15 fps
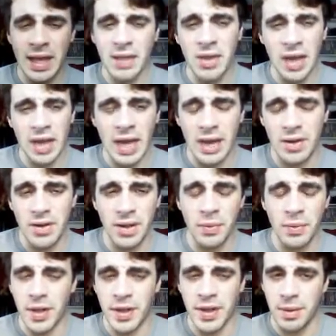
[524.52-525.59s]
not counting the
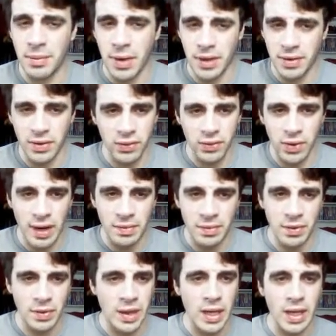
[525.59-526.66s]
ones I'm not subscribed to,
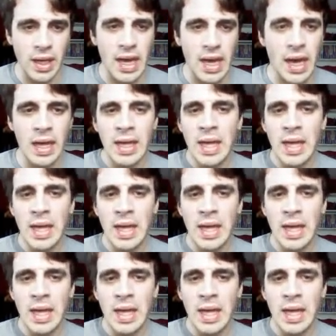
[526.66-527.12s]
like uh,